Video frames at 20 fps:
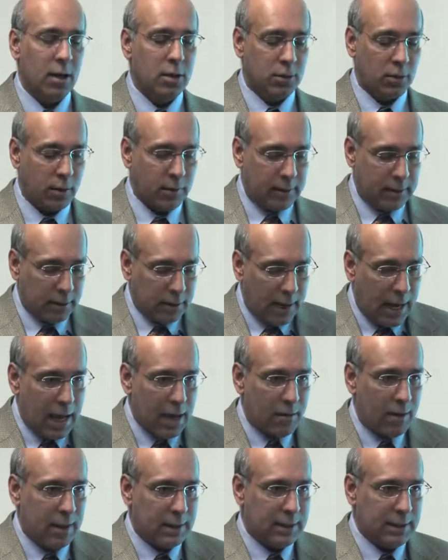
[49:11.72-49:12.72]
So if your
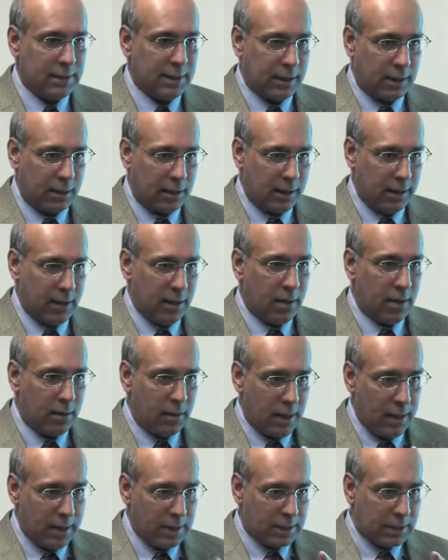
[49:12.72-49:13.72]
cataract isn't
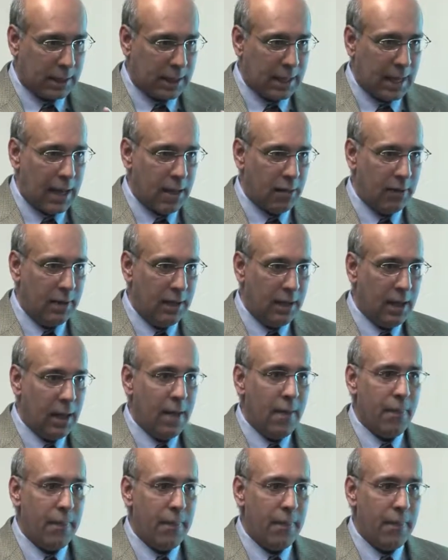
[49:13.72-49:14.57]
clear and it's cloudy,